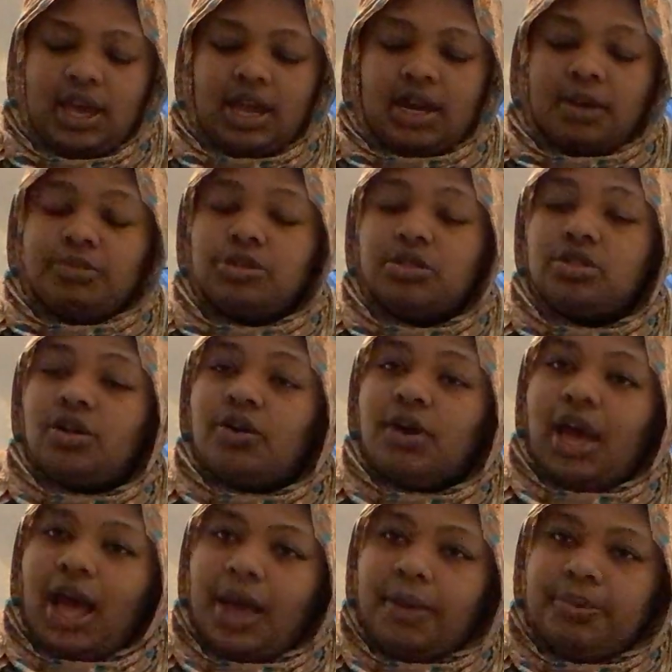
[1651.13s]
And I'm
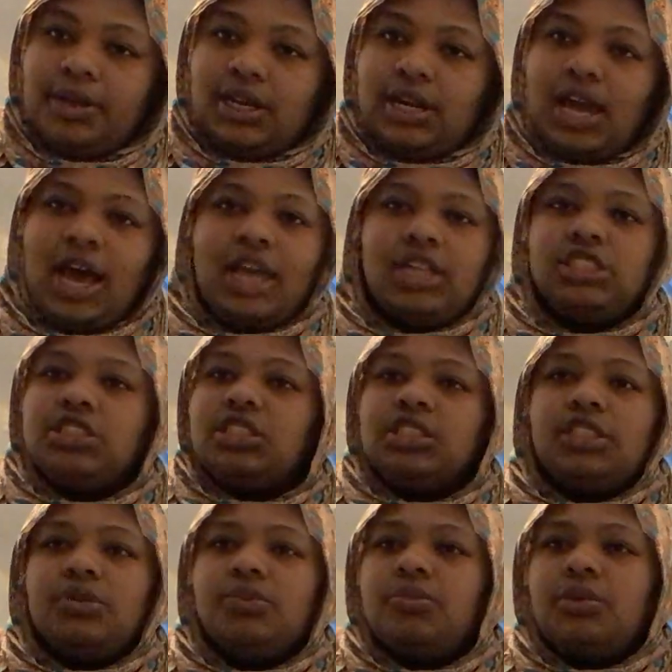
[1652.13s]
so happy that I just
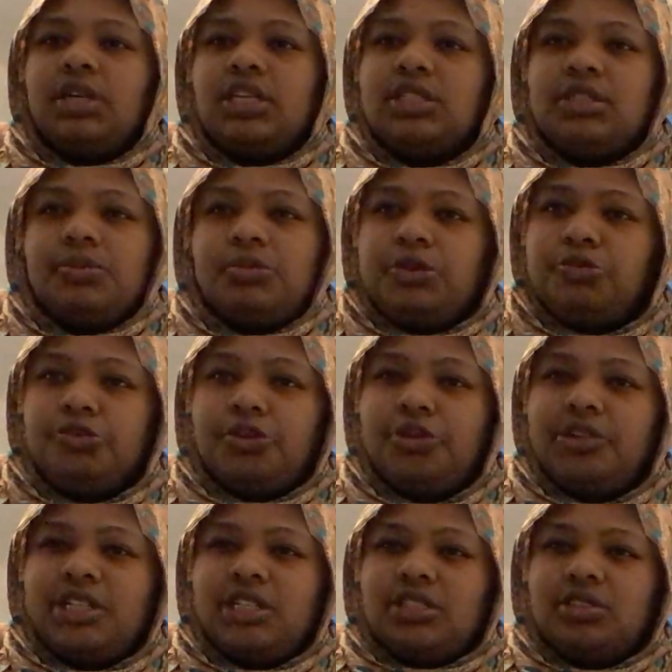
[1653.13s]
didn't want it to be
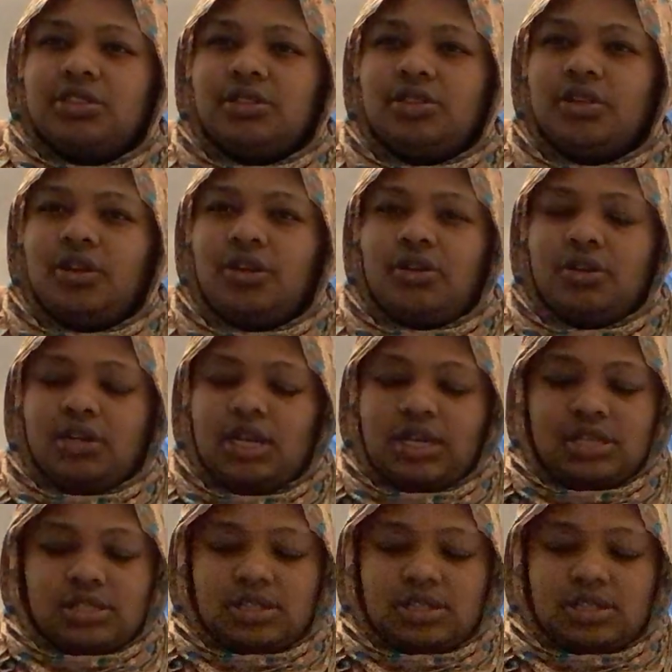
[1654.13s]
ruined, you know?